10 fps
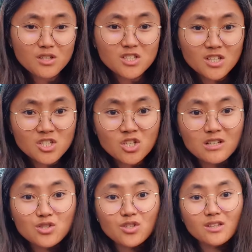an
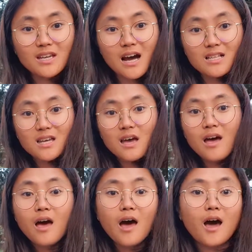international student card,
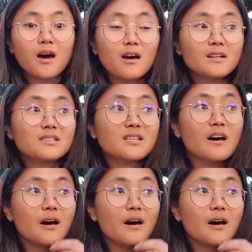and